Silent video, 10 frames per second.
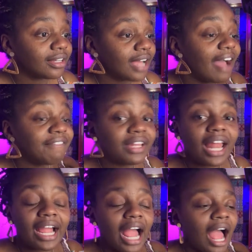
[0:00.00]
I feel
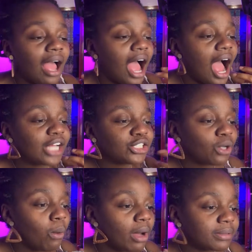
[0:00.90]
like I
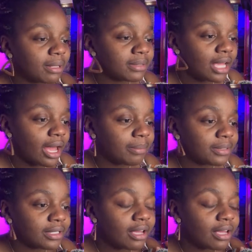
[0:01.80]
show up sometimes